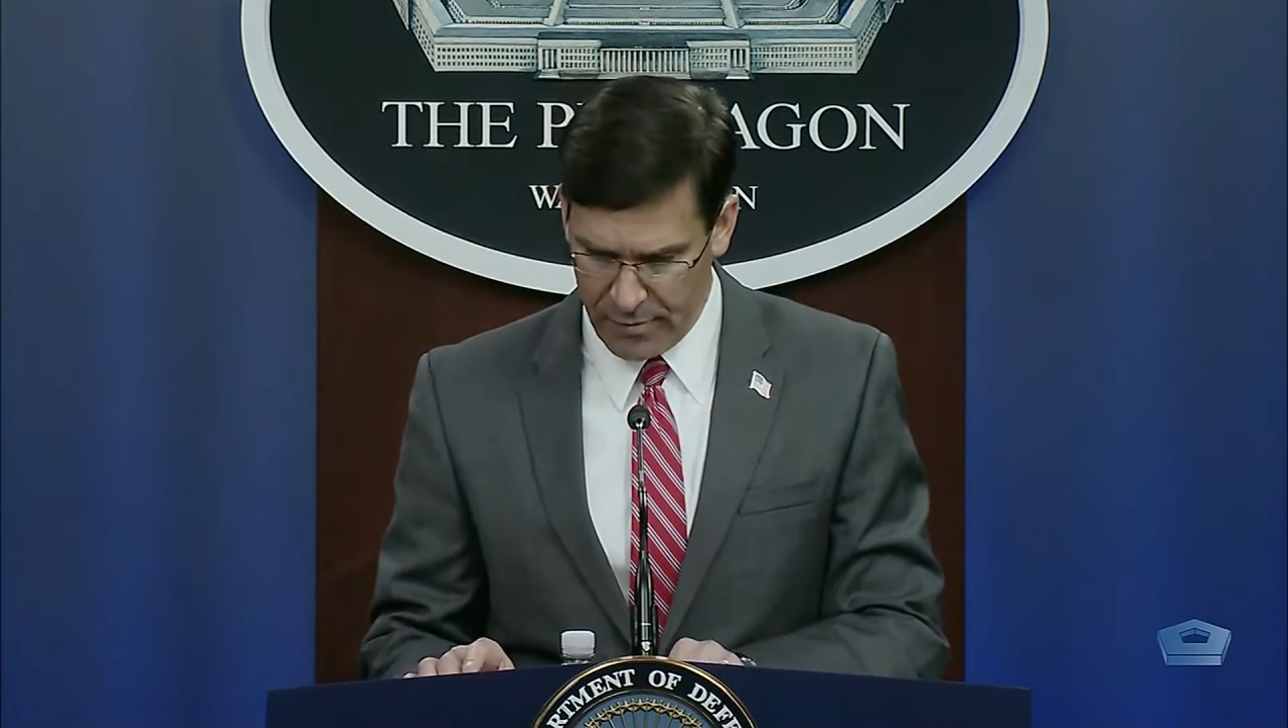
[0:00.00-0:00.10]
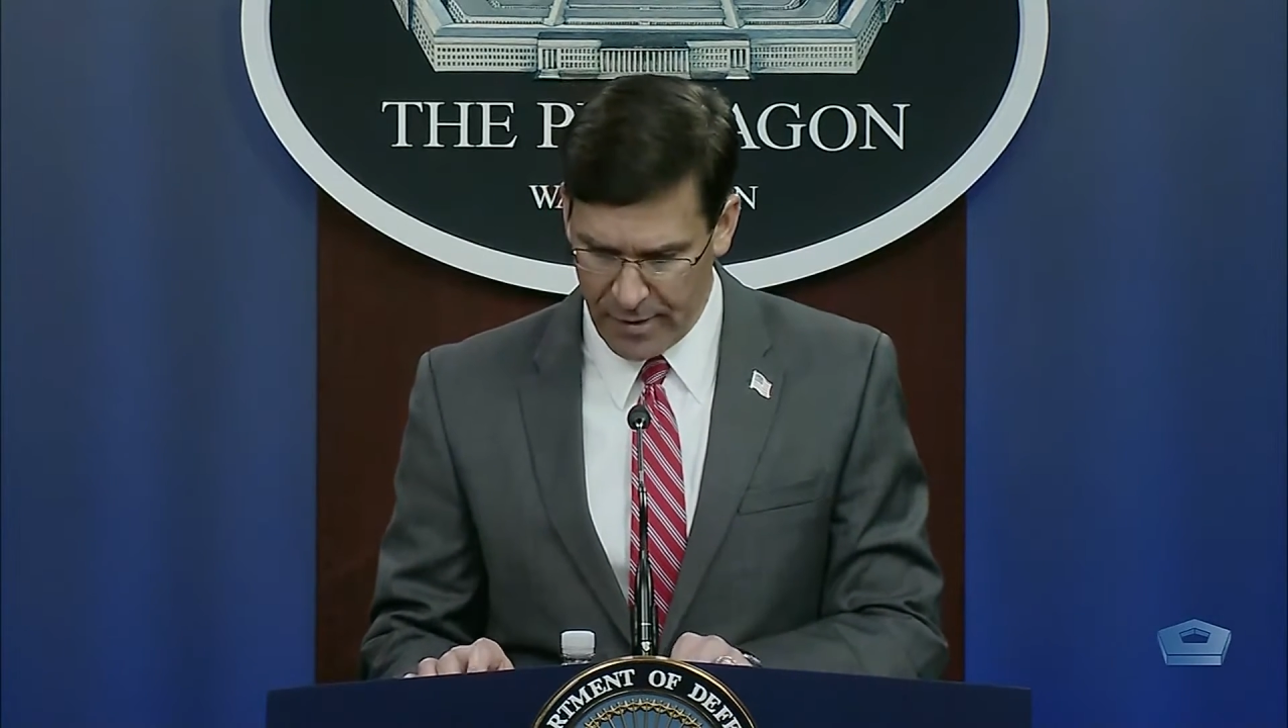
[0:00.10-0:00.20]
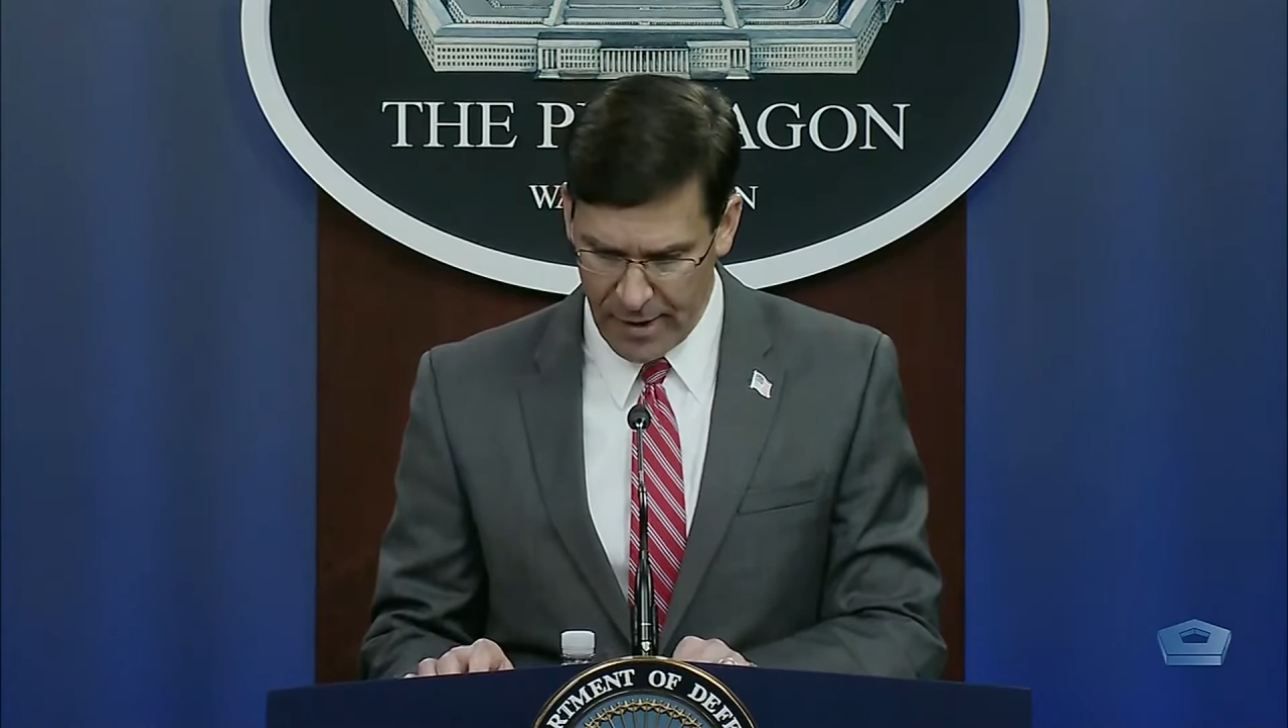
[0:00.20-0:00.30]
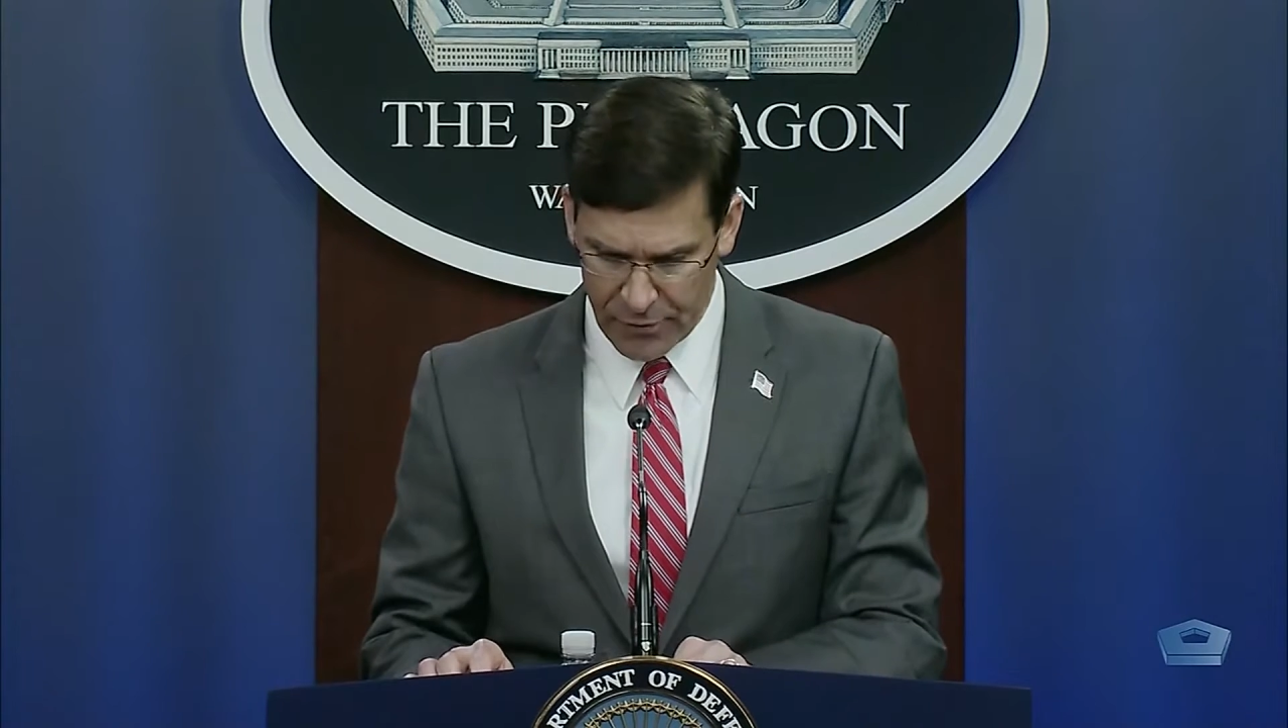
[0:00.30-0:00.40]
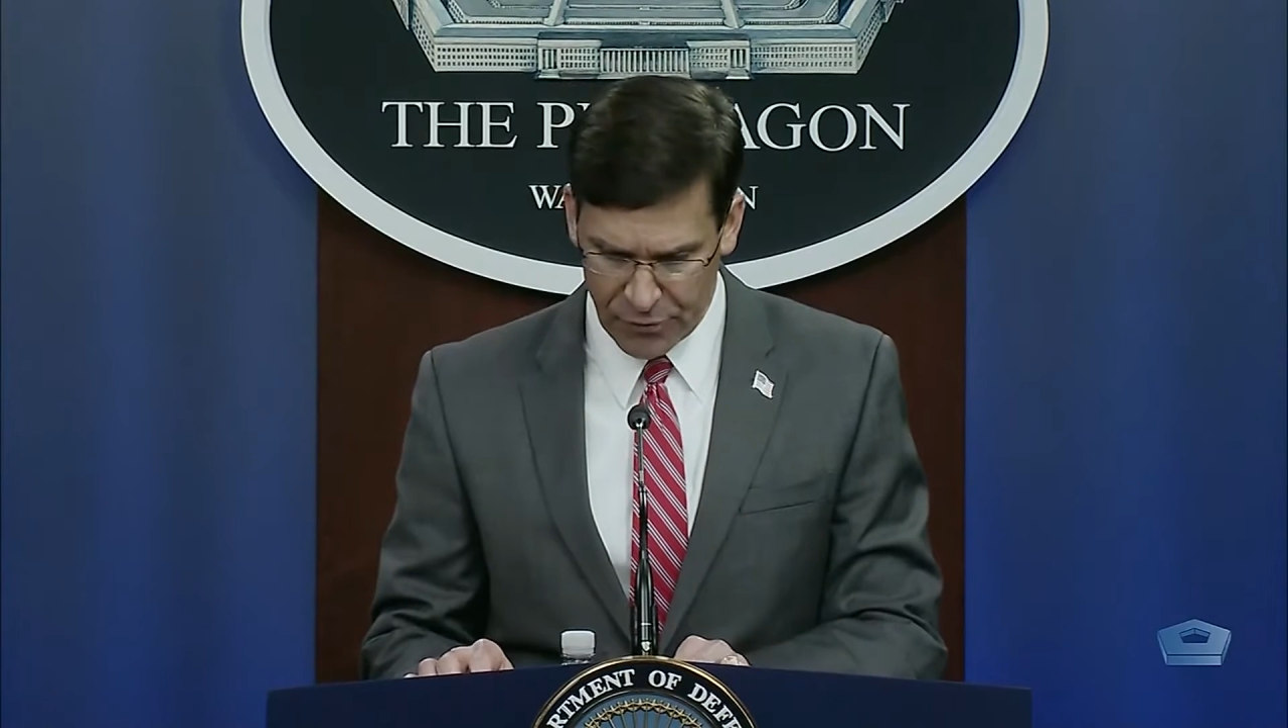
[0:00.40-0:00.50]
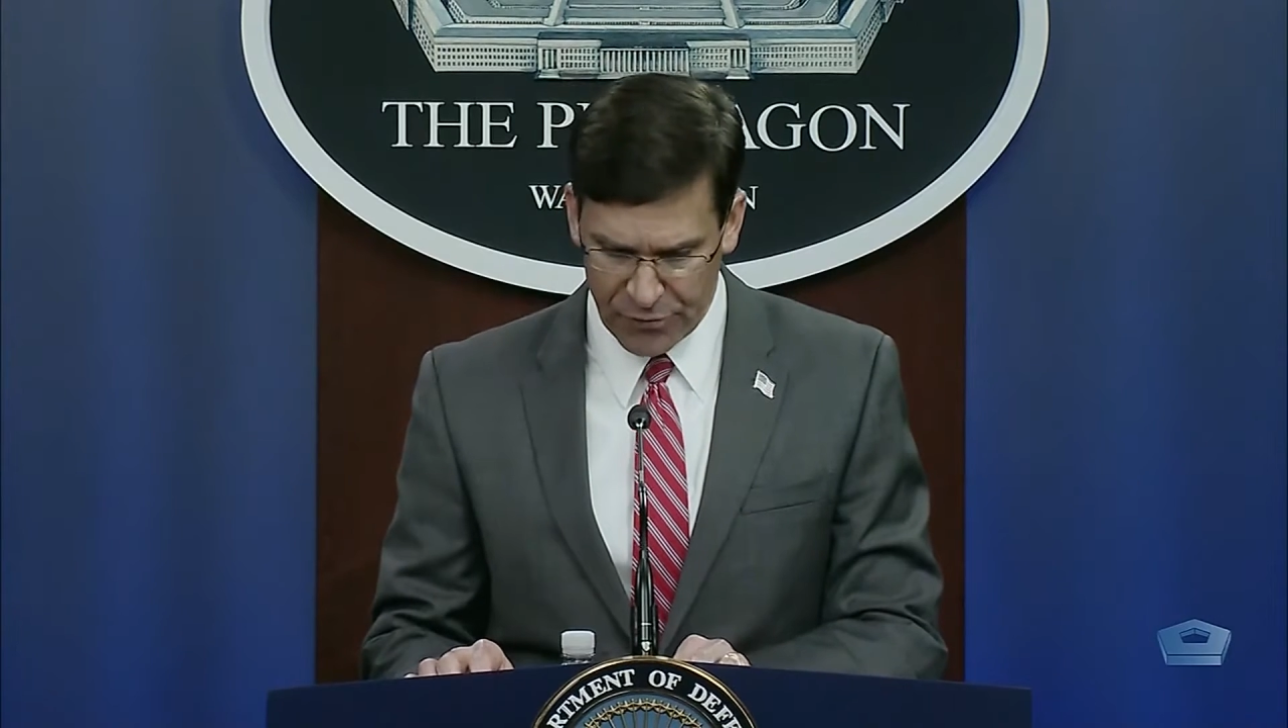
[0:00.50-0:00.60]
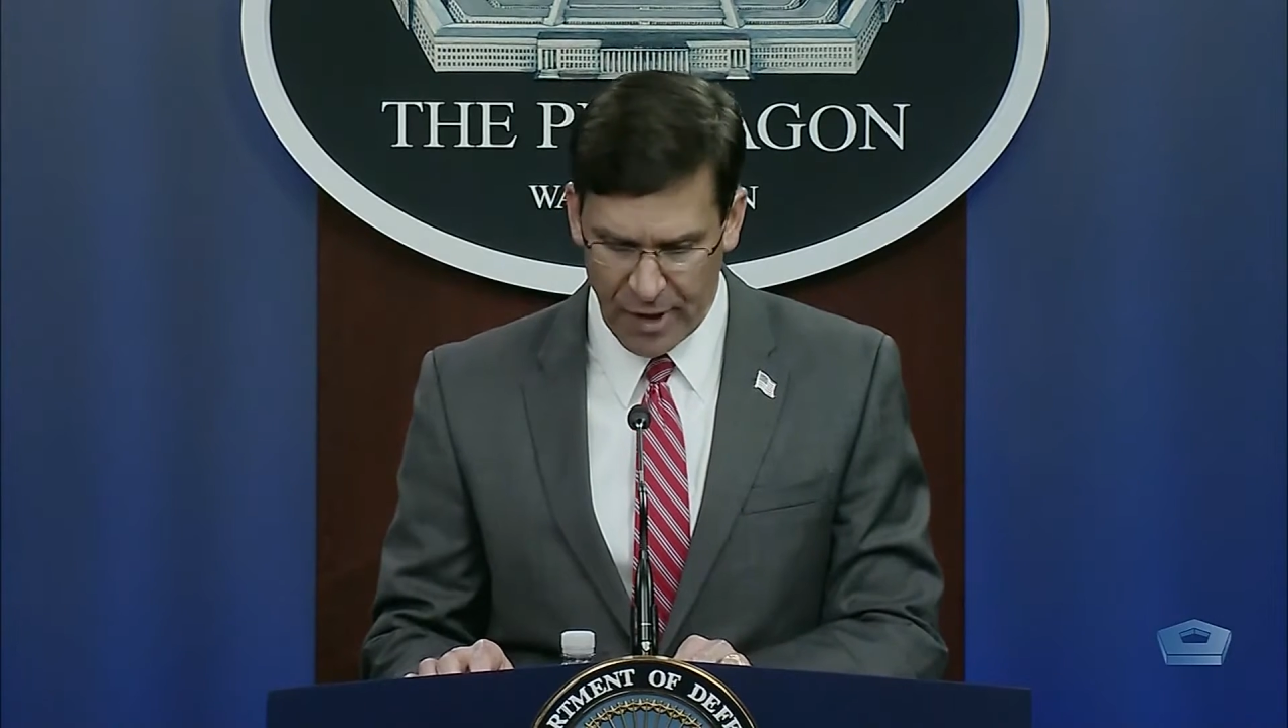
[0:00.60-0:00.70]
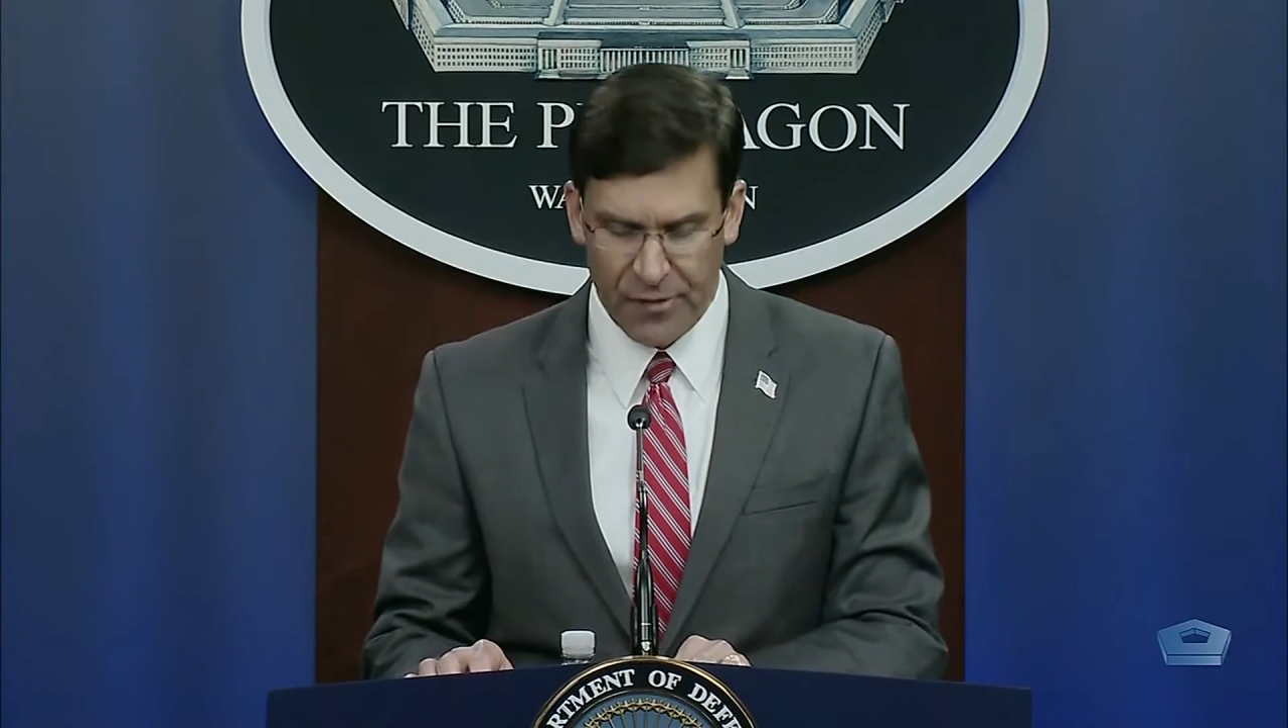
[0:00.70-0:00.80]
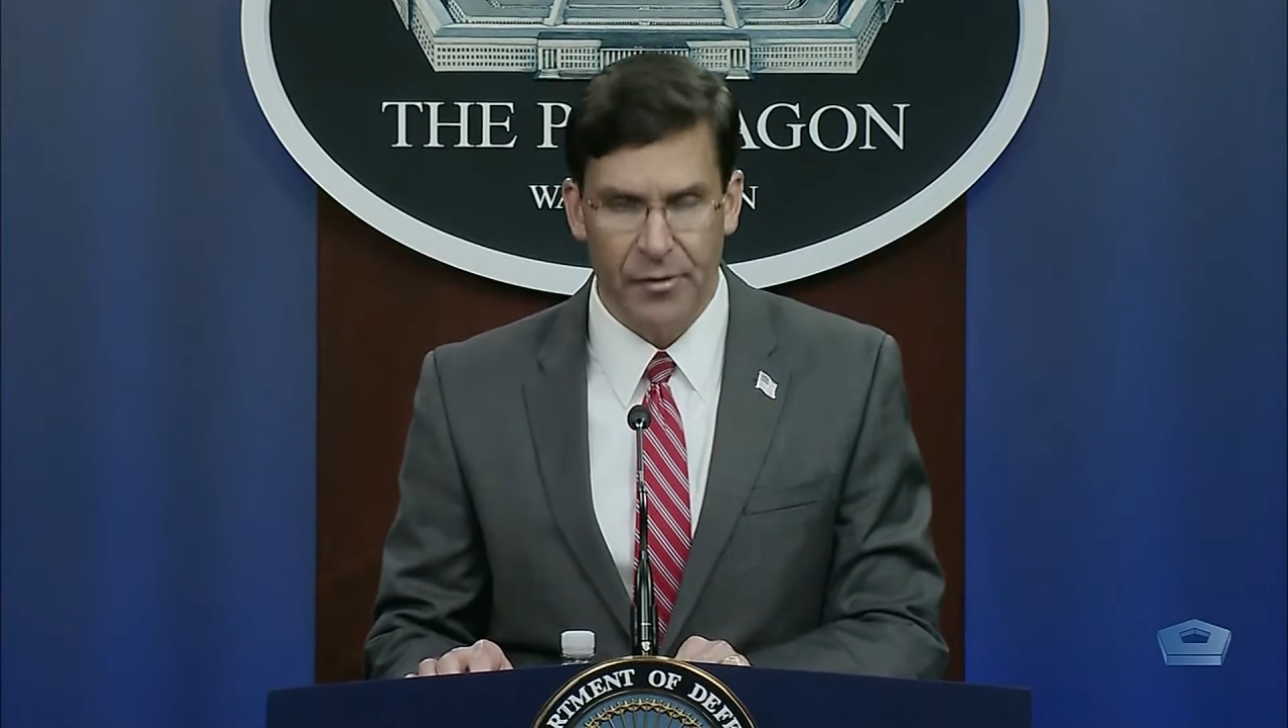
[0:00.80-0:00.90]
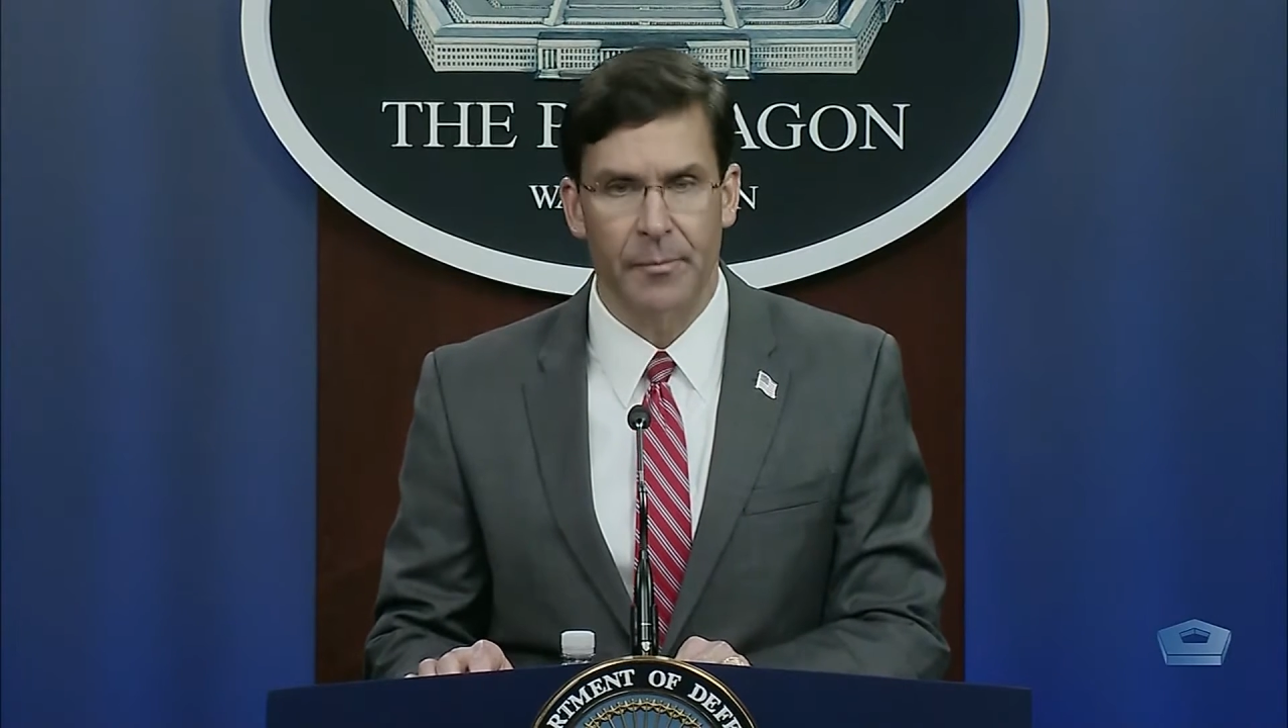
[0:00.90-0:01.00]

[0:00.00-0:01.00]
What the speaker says: to exercise